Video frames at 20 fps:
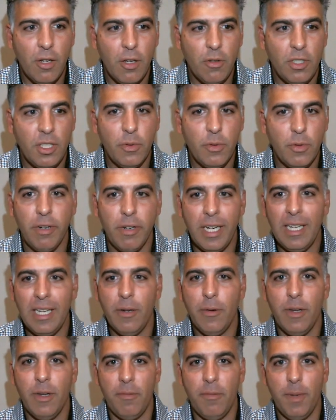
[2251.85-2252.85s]
she was
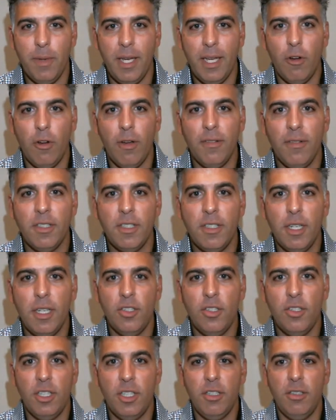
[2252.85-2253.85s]
reading with me, and all of a
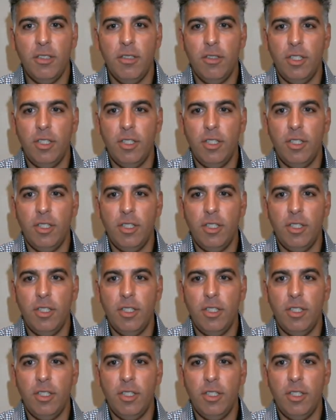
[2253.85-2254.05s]
sudden she